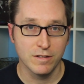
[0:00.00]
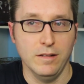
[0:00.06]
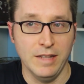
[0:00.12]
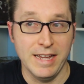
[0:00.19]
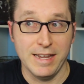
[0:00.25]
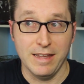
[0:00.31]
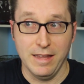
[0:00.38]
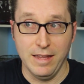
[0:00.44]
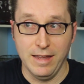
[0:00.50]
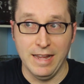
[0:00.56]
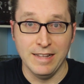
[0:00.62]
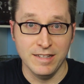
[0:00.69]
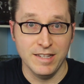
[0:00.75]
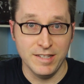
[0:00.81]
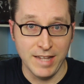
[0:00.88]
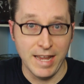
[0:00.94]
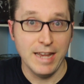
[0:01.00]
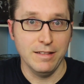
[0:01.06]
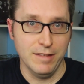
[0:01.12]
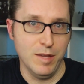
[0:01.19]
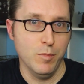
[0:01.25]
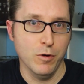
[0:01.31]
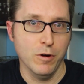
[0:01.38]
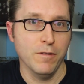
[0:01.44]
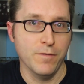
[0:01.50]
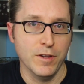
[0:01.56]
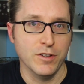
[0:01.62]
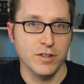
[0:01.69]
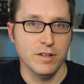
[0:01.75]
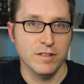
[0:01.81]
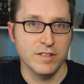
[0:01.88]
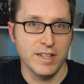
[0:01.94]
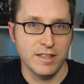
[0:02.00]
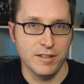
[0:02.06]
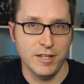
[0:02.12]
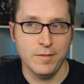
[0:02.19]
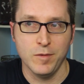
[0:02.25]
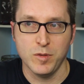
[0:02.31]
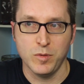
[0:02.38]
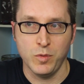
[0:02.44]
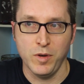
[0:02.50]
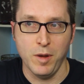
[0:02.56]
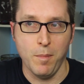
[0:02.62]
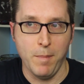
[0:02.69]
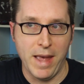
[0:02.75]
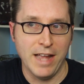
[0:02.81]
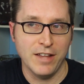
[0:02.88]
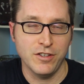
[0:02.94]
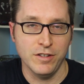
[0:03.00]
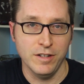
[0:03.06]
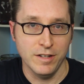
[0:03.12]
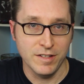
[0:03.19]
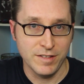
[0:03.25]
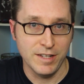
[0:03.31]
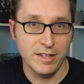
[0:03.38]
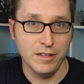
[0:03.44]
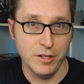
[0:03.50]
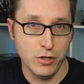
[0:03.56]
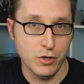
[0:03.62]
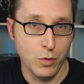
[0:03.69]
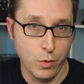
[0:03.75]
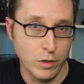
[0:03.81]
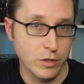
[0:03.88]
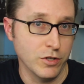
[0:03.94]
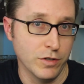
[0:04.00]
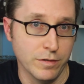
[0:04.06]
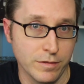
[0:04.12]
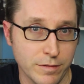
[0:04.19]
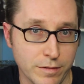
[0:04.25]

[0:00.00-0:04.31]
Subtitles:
Like, insanely more efficient. It's like the difference between a match and an acetylene torch.